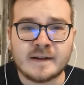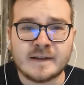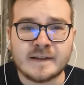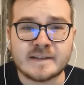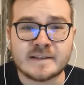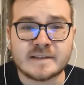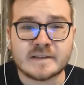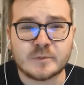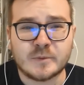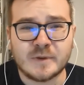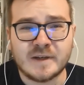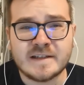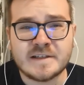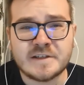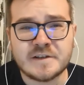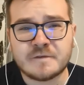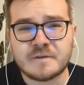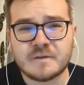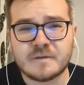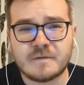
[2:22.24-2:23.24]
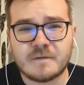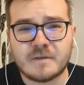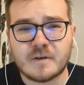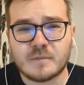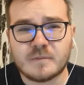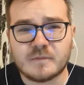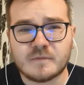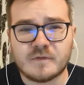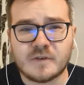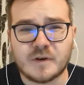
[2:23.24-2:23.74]
It's really different
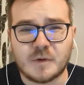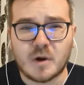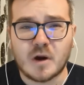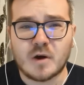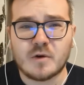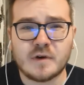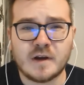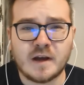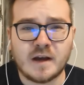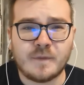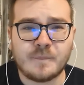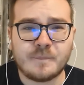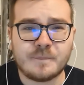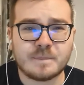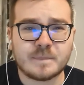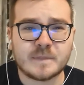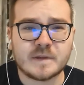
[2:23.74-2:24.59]
from Verona,